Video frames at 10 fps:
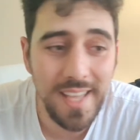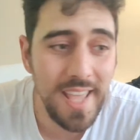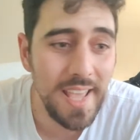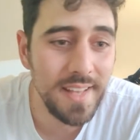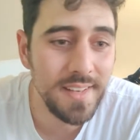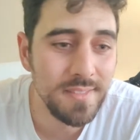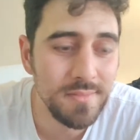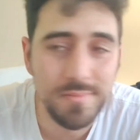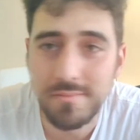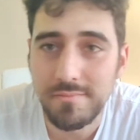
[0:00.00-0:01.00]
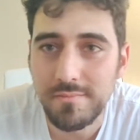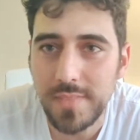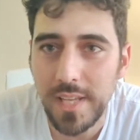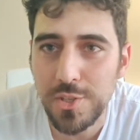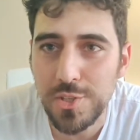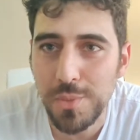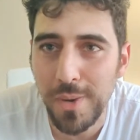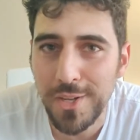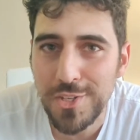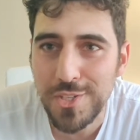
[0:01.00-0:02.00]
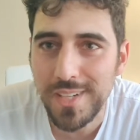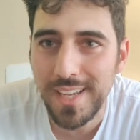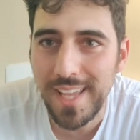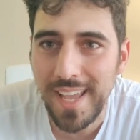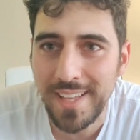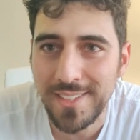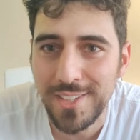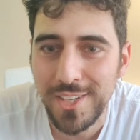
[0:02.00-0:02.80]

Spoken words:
And thank you so much again.